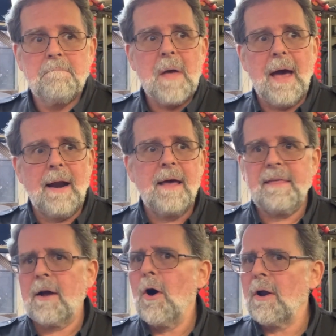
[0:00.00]
And I
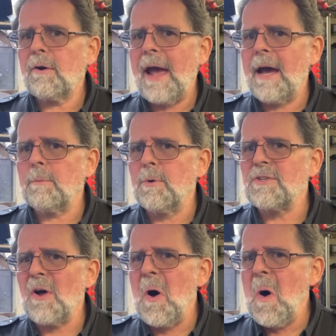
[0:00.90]
think AutoCAD
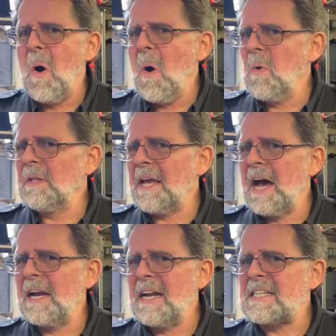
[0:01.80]
was only
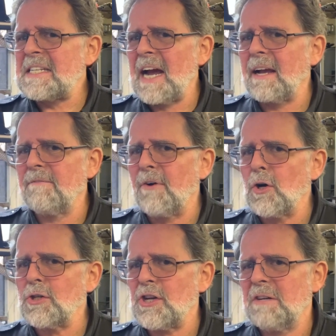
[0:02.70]
on its second
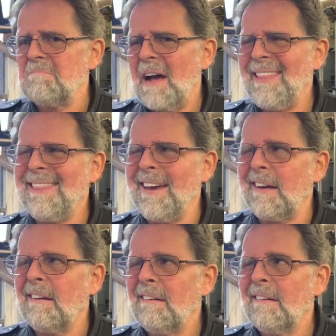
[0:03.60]
version, I think.